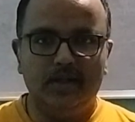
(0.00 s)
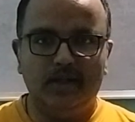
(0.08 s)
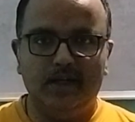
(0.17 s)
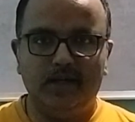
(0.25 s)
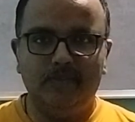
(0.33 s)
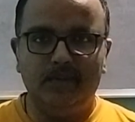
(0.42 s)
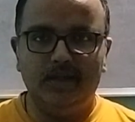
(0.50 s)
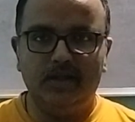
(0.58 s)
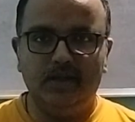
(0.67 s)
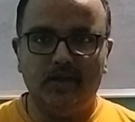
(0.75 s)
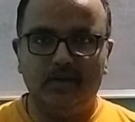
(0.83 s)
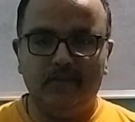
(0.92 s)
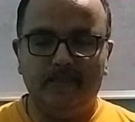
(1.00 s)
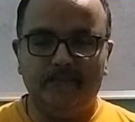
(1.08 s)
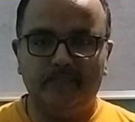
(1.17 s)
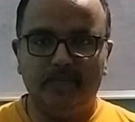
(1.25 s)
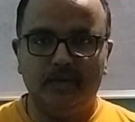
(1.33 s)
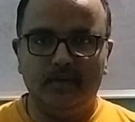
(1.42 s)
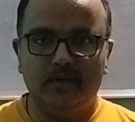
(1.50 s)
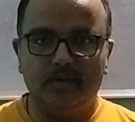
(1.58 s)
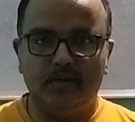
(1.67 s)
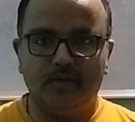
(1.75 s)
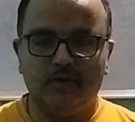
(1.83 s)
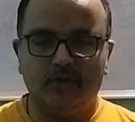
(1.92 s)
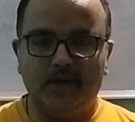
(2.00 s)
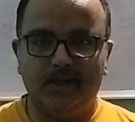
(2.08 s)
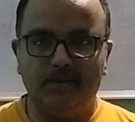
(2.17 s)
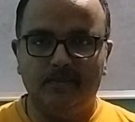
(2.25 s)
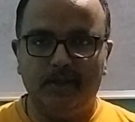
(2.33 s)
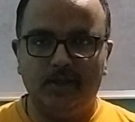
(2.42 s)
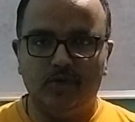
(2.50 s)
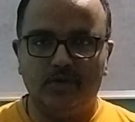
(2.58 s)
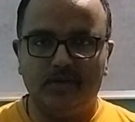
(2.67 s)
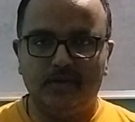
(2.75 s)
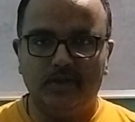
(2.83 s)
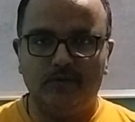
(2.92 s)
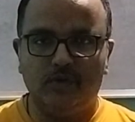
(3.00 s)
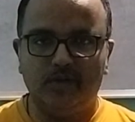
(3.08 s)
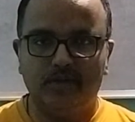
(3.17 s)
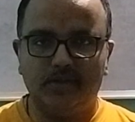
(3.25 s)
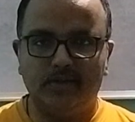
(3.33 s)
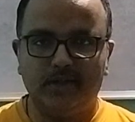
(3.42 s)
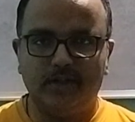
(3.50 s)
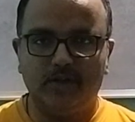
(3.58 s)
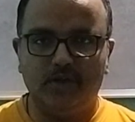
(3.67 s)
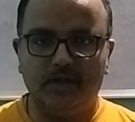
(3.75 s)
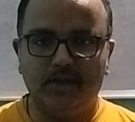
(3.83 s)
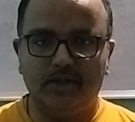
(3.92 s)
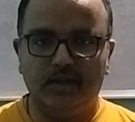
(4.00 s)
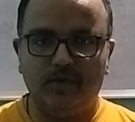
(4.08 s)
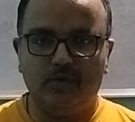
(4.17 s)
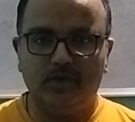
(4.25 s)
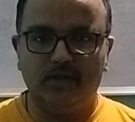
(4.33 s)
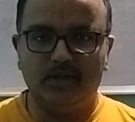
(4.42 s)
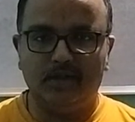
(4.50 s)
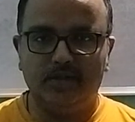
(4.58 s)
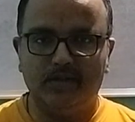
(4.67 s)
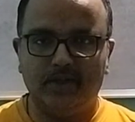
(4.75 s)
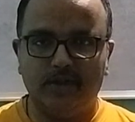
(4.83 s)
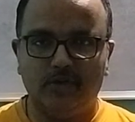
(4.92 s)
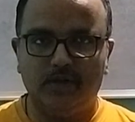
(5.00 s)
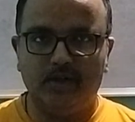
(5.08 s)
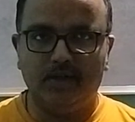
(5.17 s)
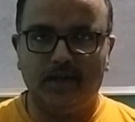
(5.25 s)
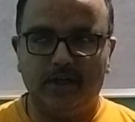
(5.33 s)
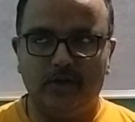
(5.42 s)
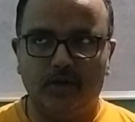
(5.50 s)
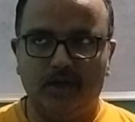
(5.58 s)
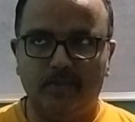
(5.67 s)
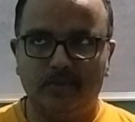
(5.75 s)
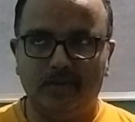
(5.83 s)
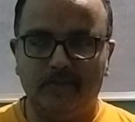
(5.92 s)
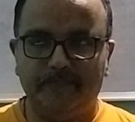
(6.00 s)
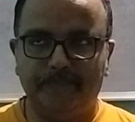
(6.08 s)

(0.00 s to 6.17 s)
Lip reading: Let me try and make you understand what is a saturated and what is an unsaturated hydrocarbon.